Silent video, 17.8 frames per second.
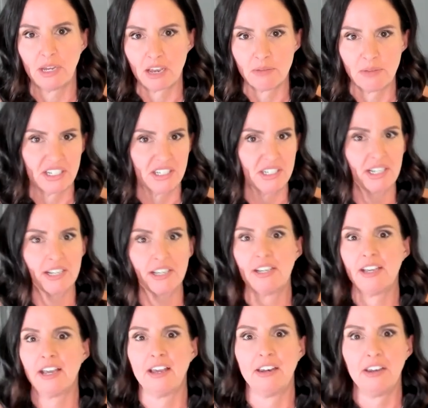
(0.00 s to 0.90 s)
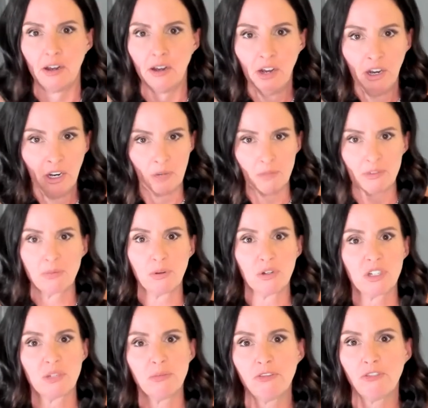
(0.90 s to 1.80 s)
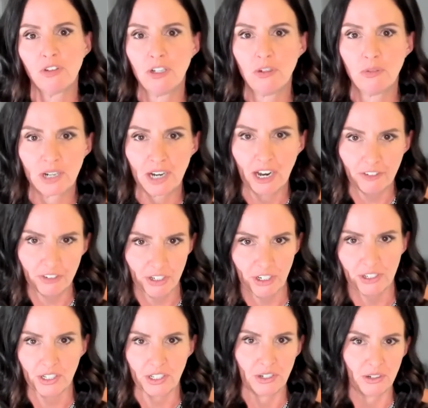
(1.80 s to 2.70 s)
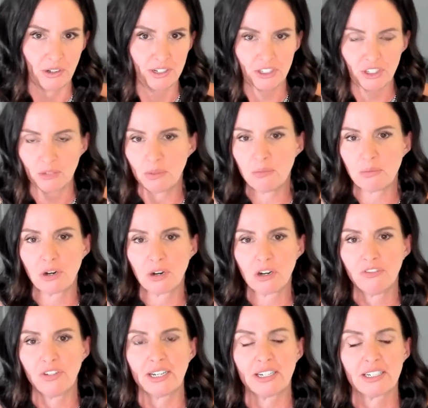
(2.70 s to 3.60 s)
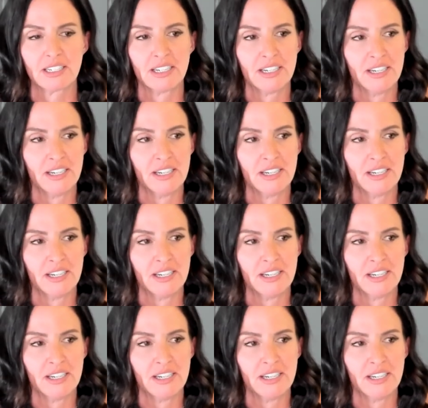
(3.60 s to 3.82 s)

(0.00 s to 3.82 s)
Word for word: like, am I sick again? I'm supposed to be fully recovered. You know, I should be perfect. Yeah.